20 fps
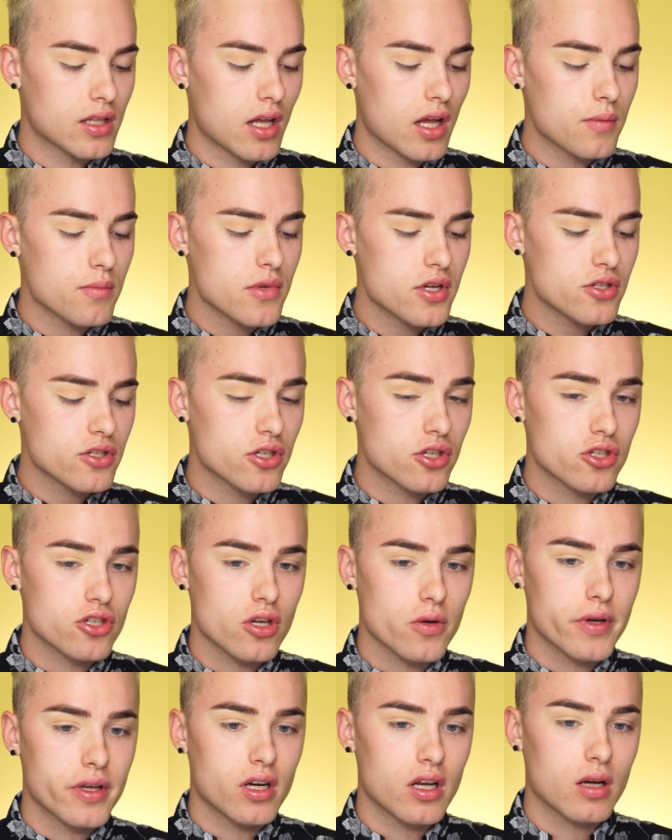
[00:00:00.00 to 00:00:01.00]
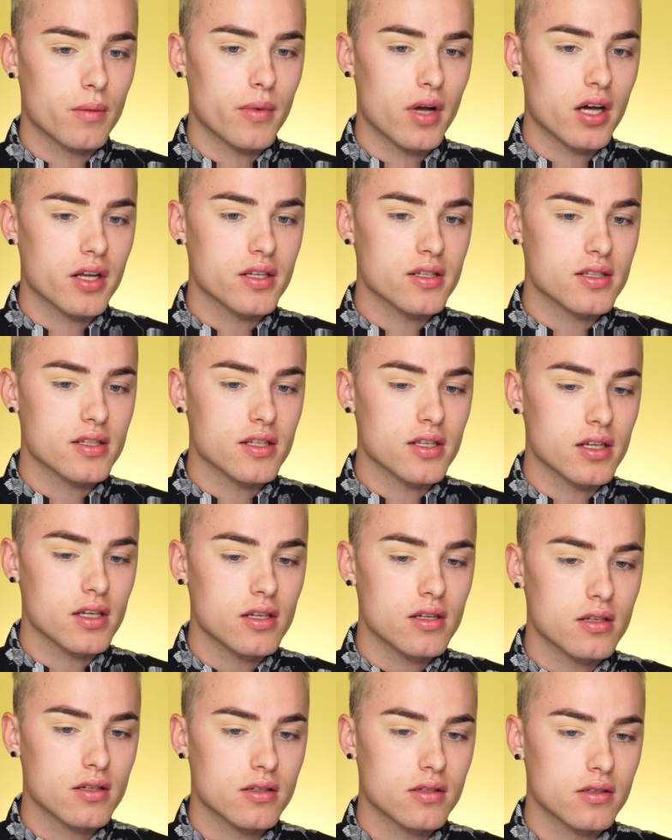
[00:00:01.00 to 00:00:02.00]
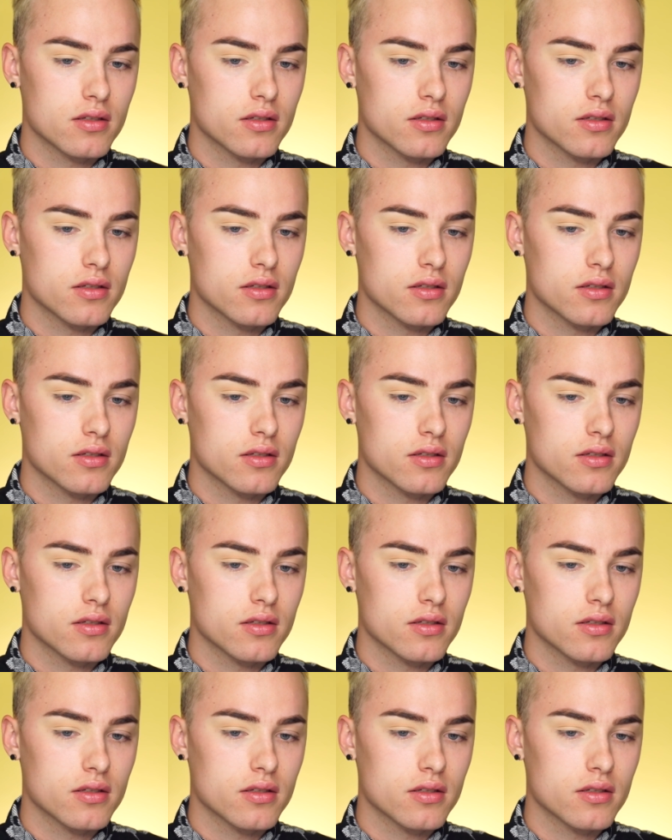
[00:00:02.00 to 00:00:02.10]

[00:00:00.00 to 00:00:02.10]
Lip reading: Not much is showing up, honestly.